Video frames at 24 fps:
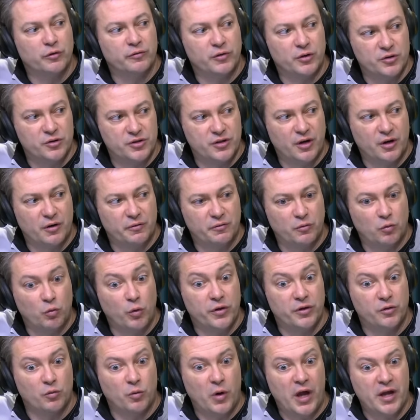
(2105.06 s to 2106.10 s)
of yourself
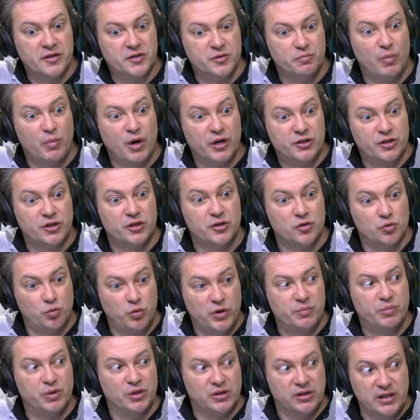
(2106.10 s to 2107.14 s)
with as much as
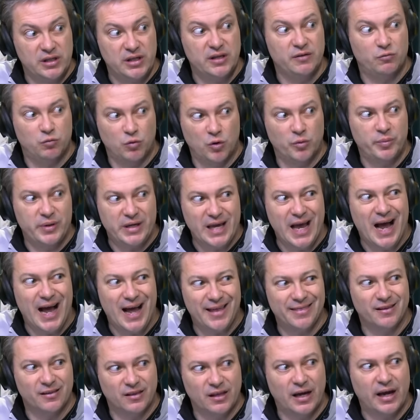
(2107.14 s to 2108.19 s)
we believe will be
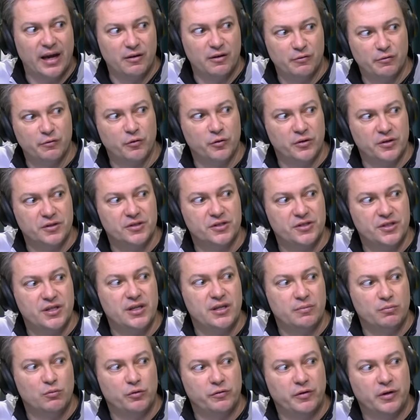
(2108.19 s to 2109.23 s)
on the line for this
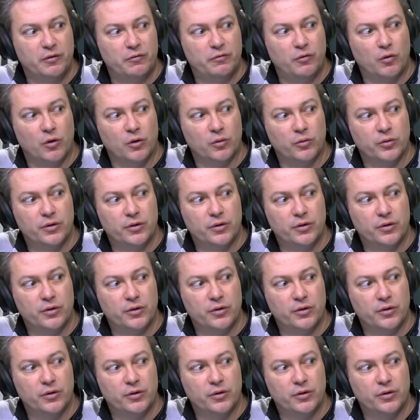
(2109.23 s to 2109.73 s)
team moving forward.